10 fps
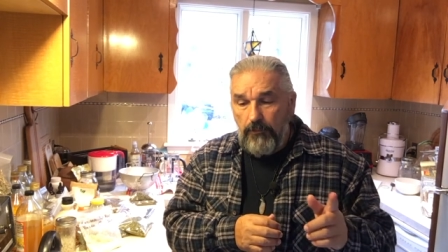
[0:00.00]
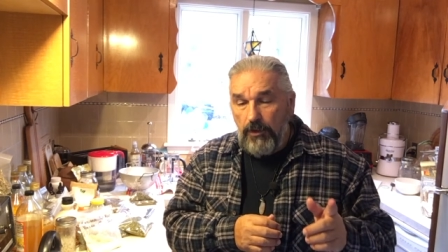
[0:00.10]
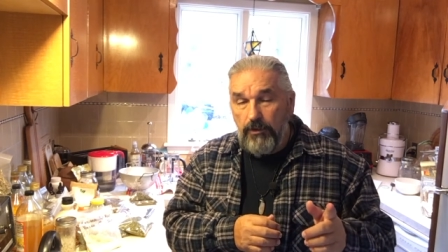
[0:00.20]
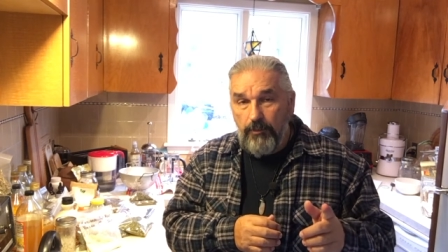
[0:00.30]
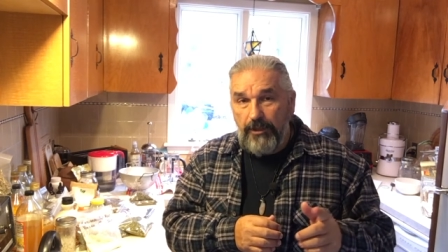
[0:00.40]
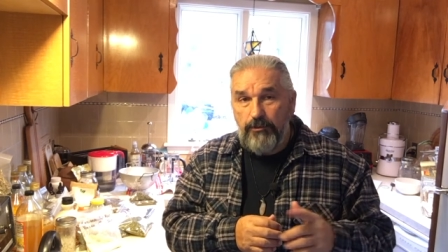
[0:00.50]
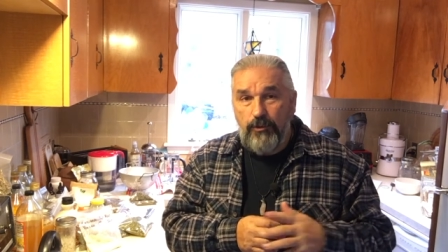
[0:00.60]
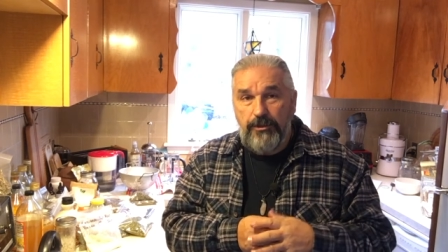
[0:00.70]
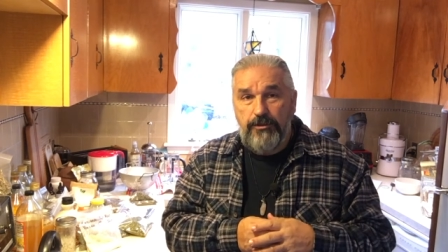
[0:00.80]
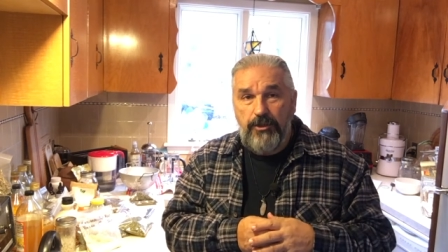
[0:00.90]
And the best
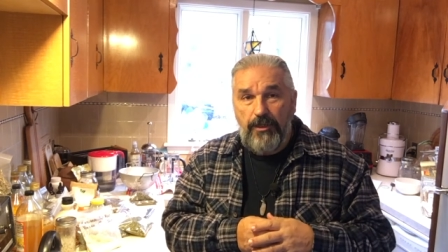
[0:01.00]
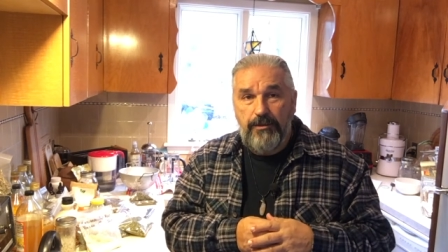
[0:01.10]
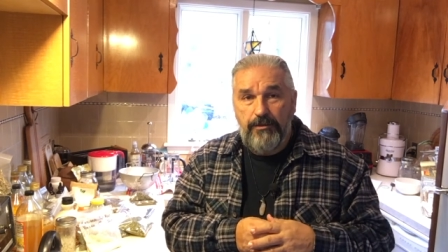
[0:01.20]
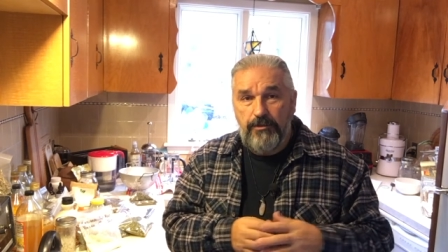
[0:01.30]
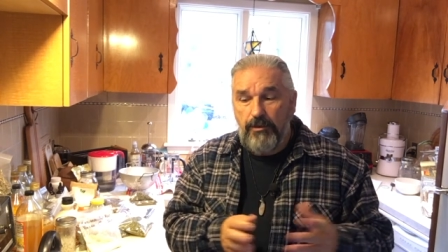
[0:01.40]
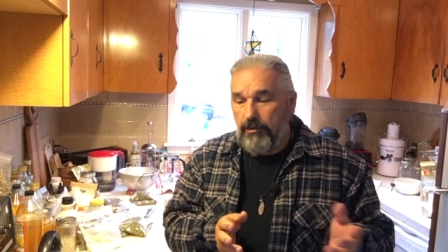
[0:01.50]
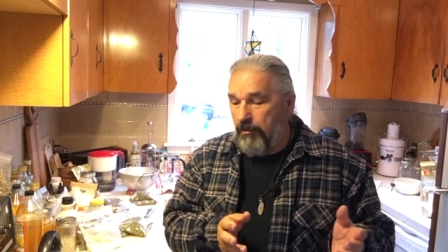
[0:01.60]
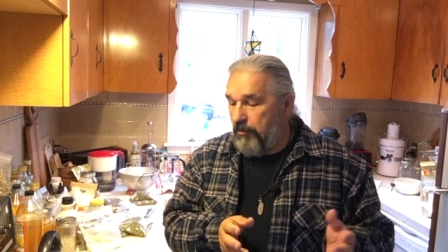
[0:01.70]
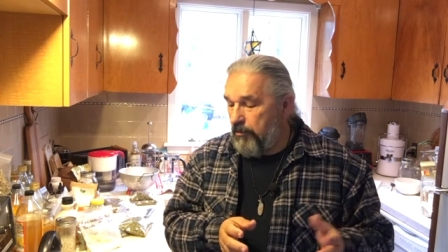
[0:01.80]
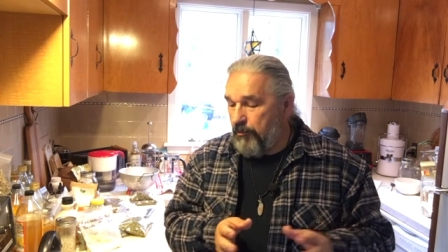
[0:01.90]
way to check is
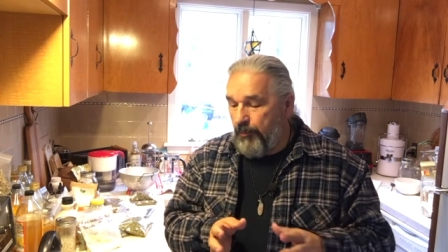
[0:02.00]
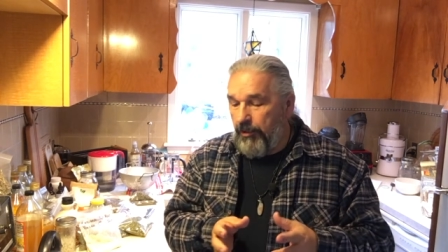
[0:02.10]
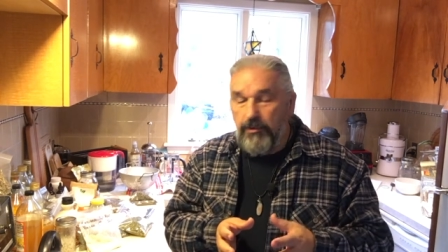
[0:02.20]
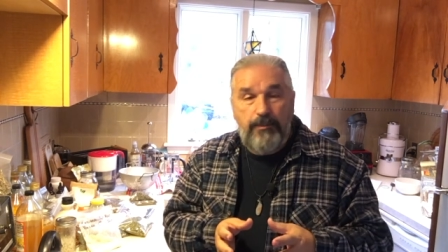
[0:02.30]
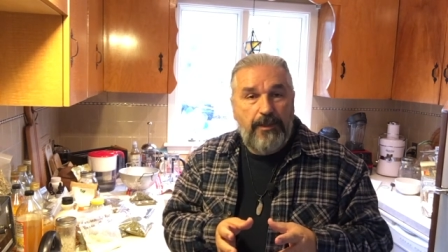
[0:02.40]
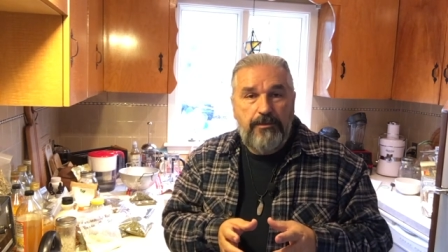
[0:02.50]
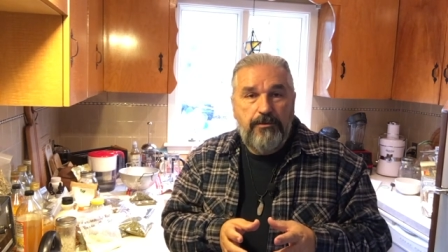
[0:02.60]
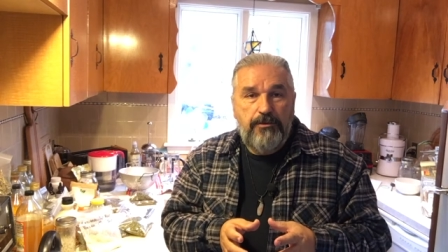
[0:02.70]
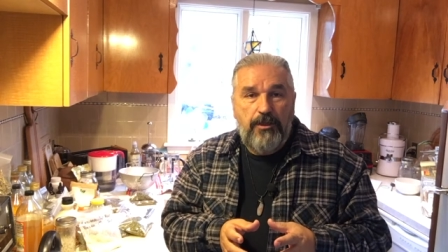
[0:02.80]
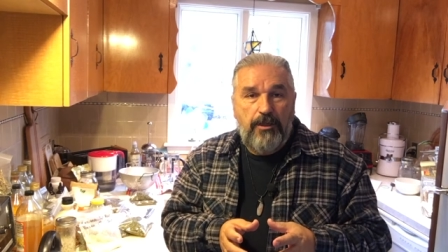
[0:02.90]
just pee in a
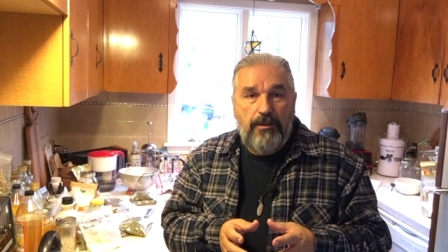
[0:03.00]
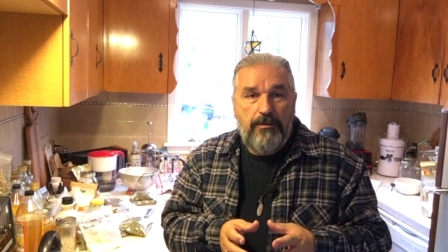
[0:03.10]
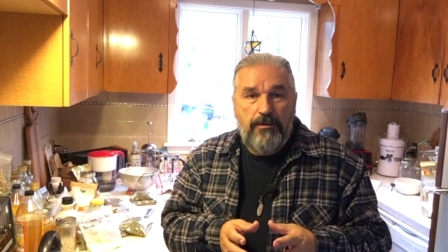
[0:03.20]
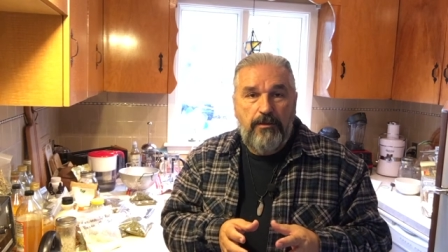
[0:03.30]
mason jar,